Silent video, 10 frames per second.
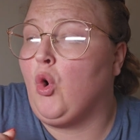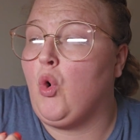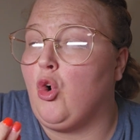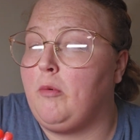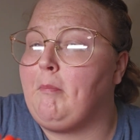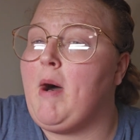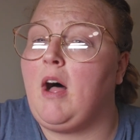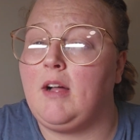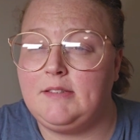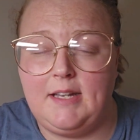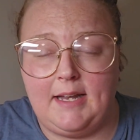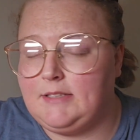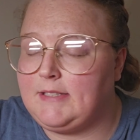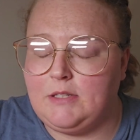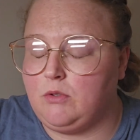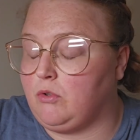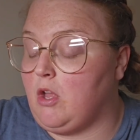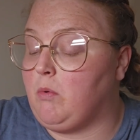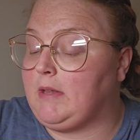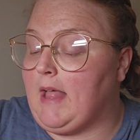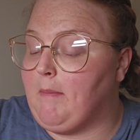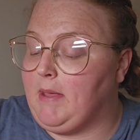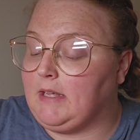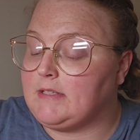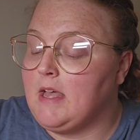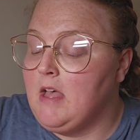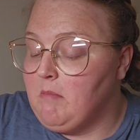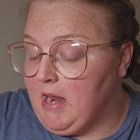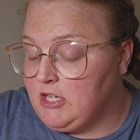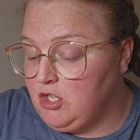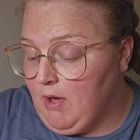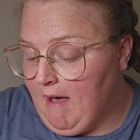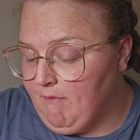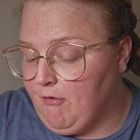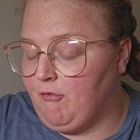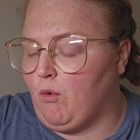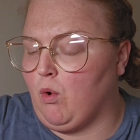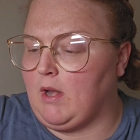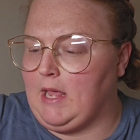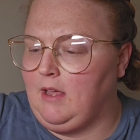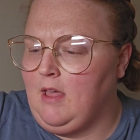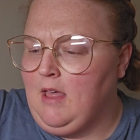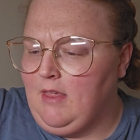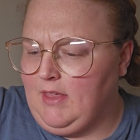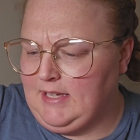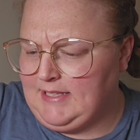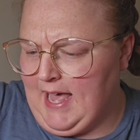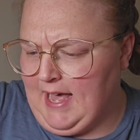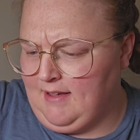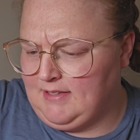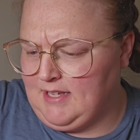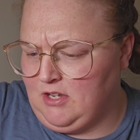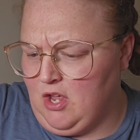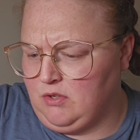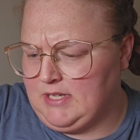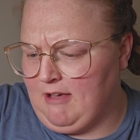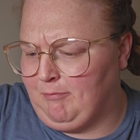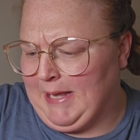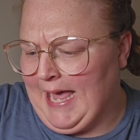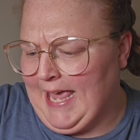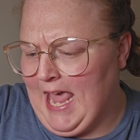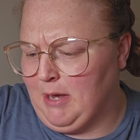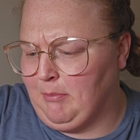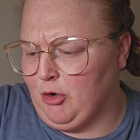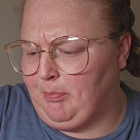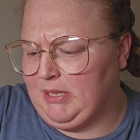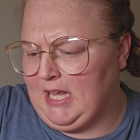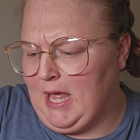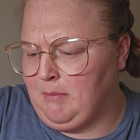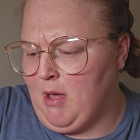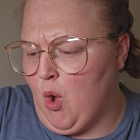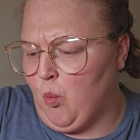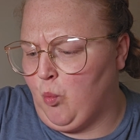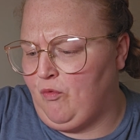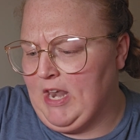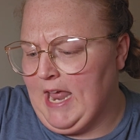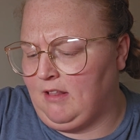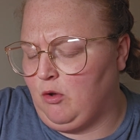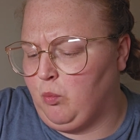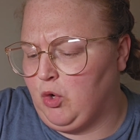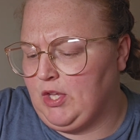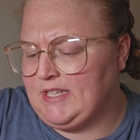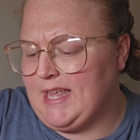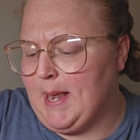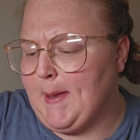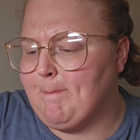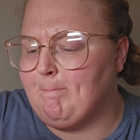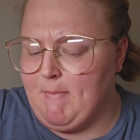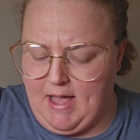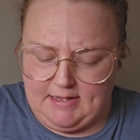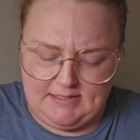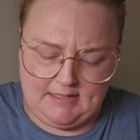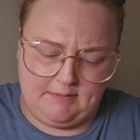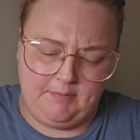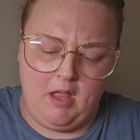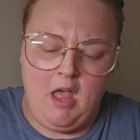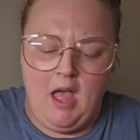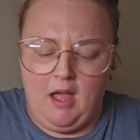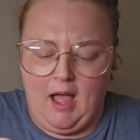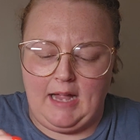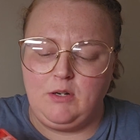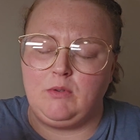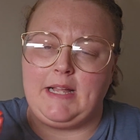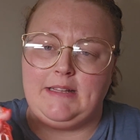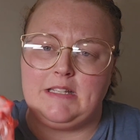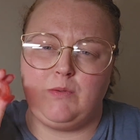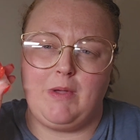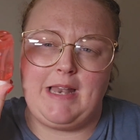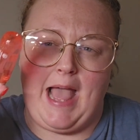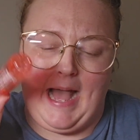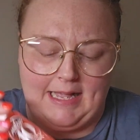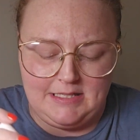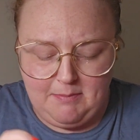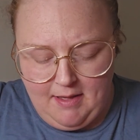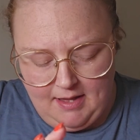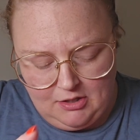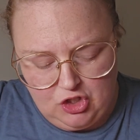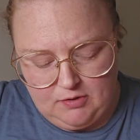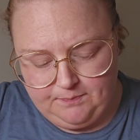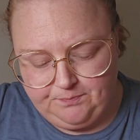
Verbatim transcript: gourmand and I still don't know what that means. But I do have the 40. This has notes of black amber, plum, vanilla woods, and musk. I don't like this one as much,